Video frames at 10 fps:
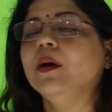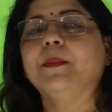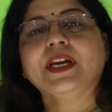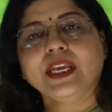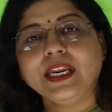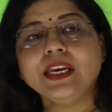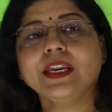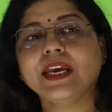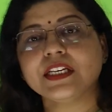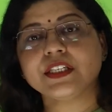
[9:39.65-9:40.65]
But in
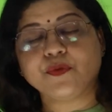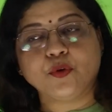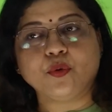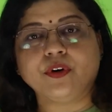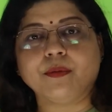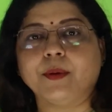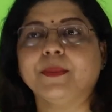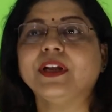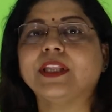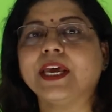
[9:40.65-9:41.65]
case if you don't
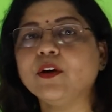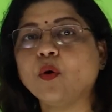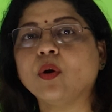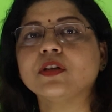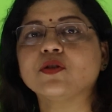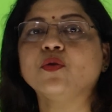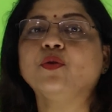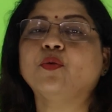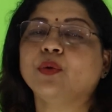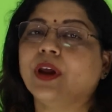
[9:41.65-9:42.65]
remember, then also
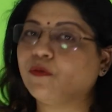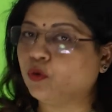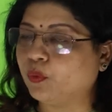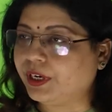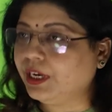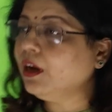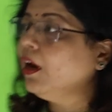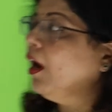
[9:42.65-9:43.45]
you don't have to worry.